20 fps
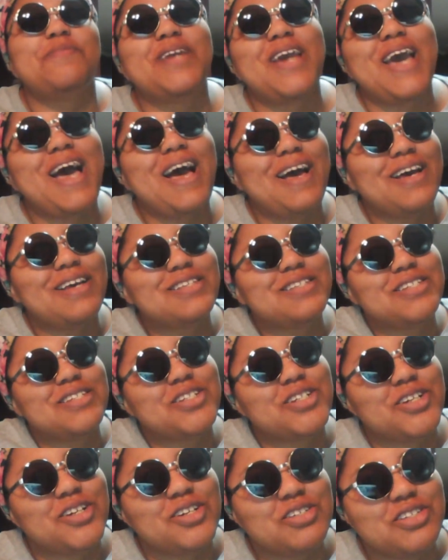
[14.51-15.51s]
Guys, it's
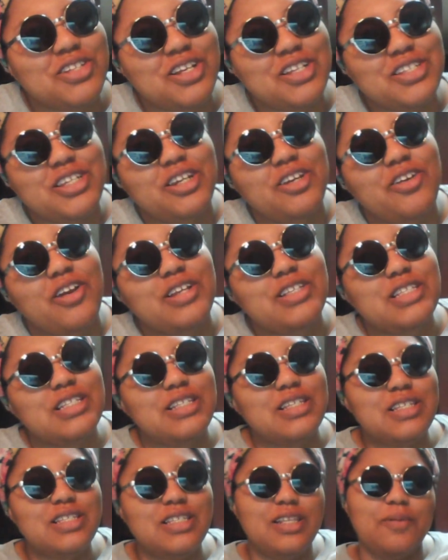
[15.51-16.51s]
your girl Starr J
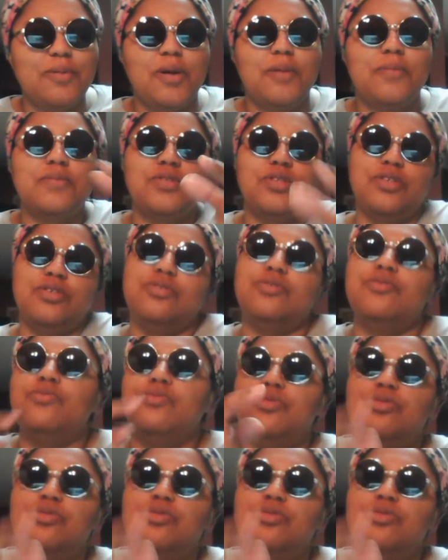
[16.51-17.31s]
Kraziness, and I'm coming to you,